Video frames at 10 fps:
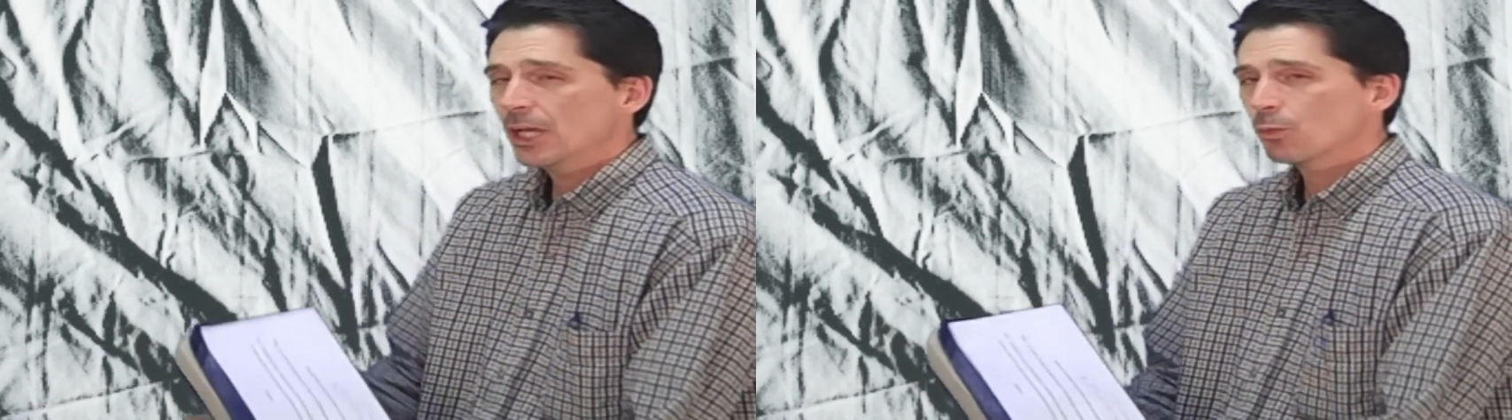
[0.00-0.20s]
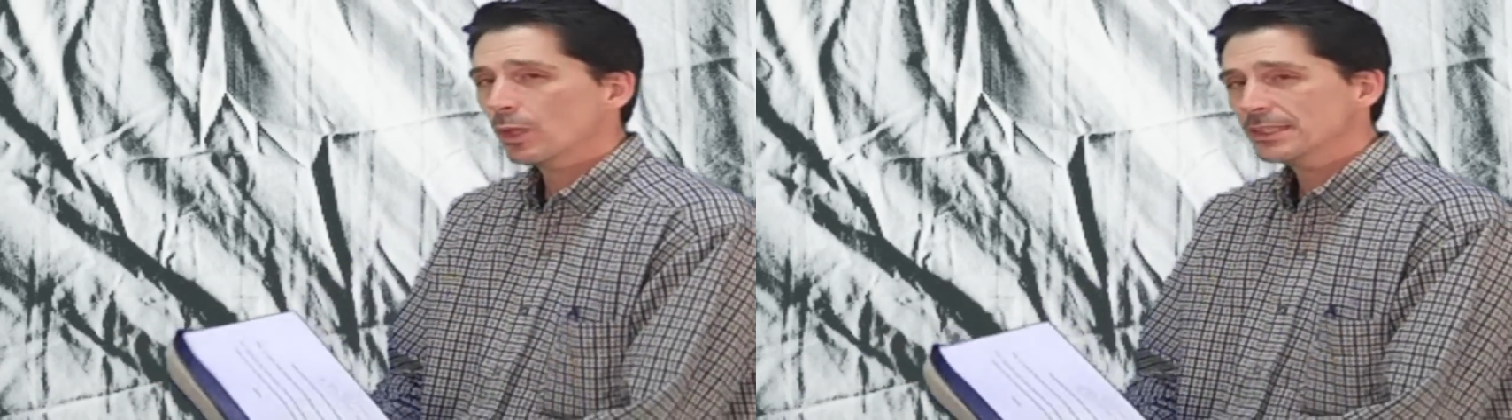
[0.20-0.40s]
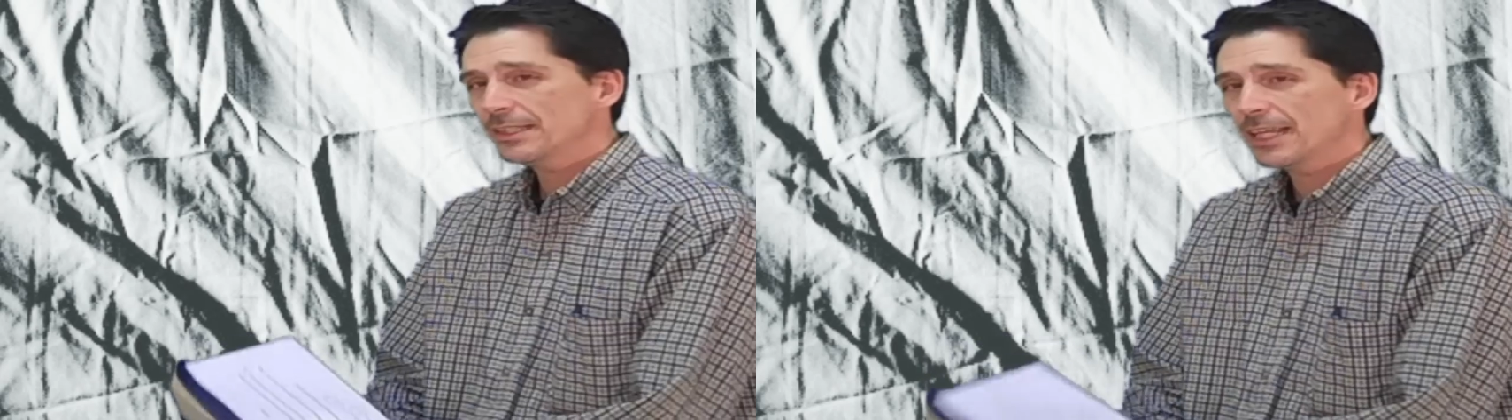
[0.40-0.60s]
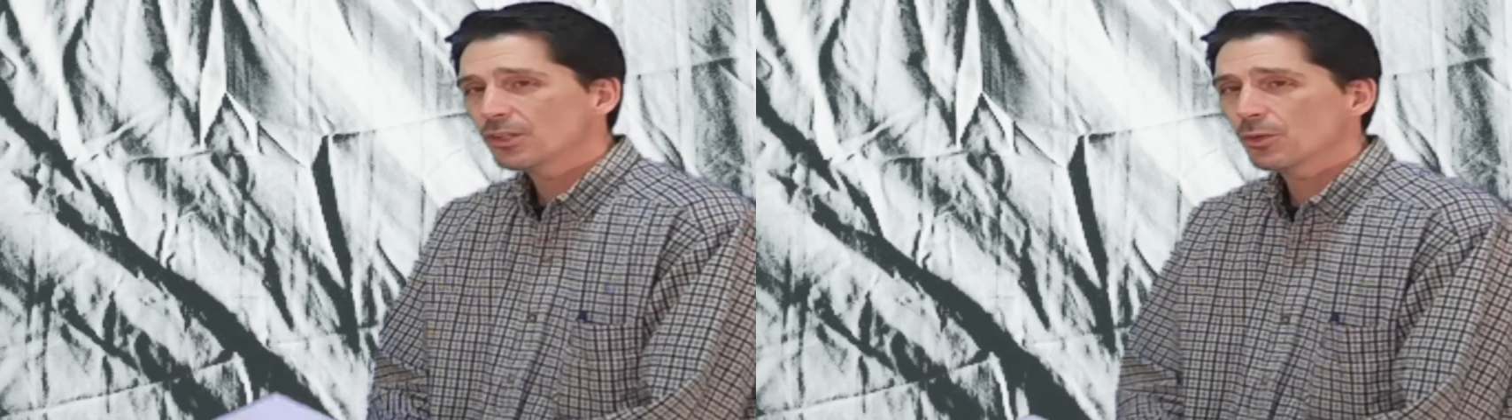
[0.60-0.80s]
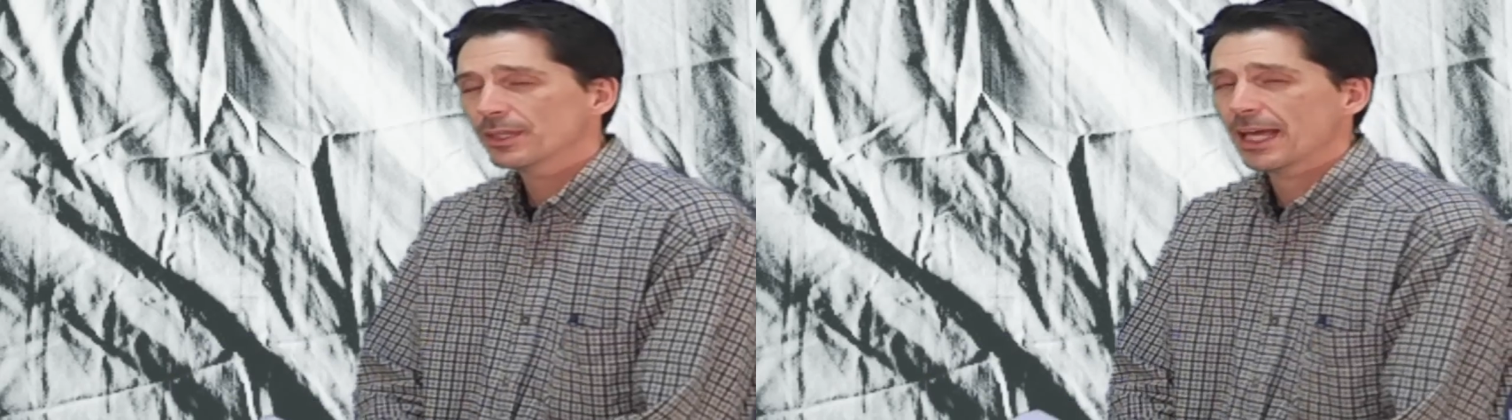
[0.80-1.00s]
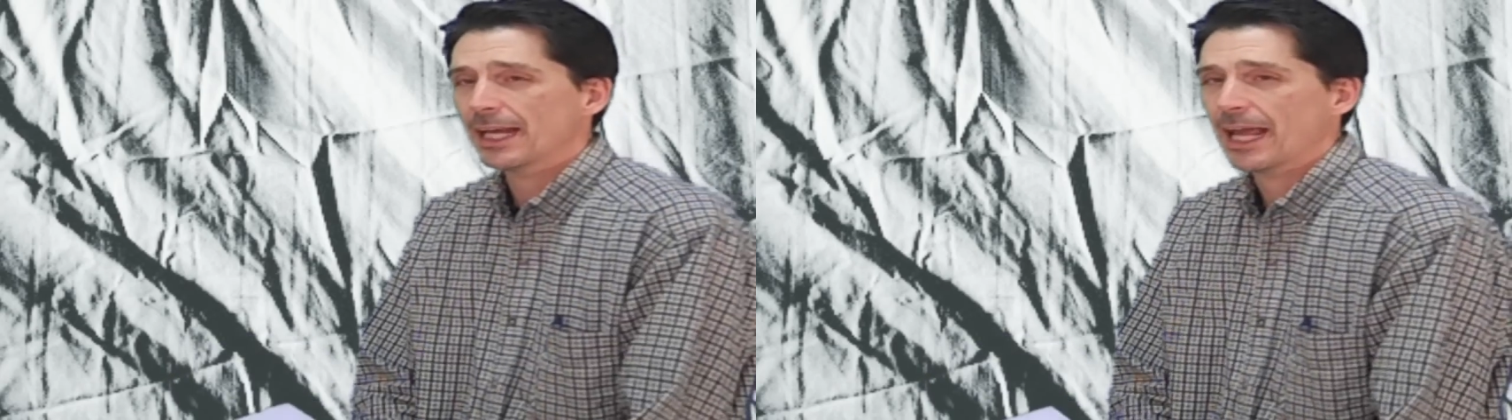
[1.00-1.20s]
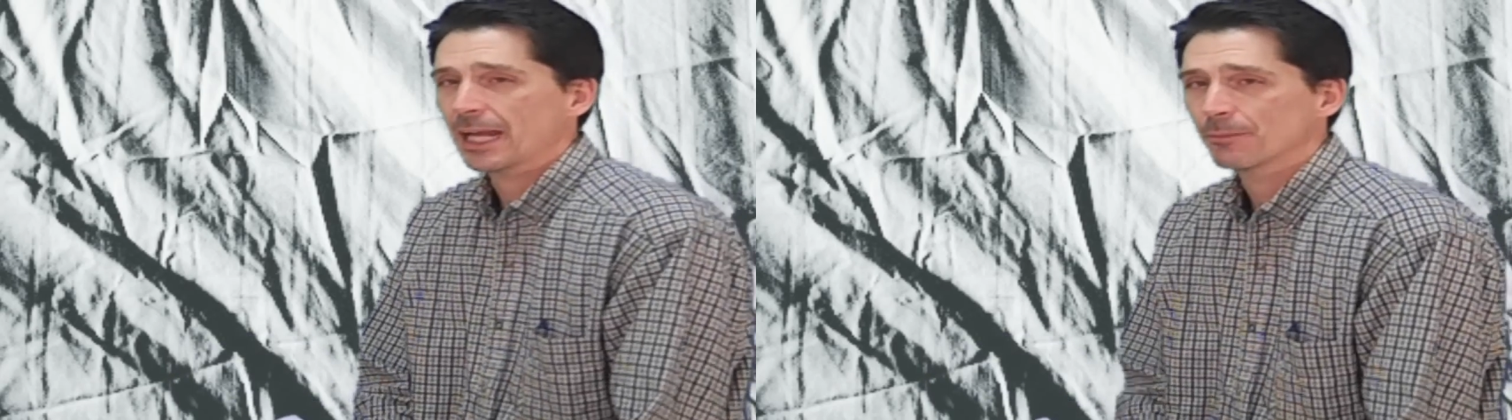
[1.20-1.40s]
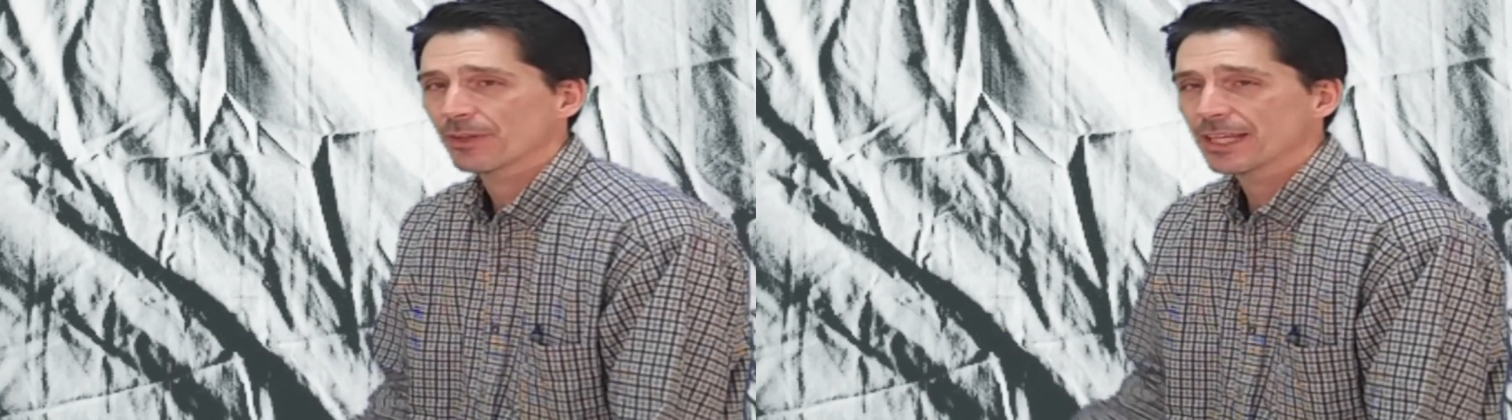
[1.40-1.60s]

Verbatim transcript: Now, what did they do with that animal?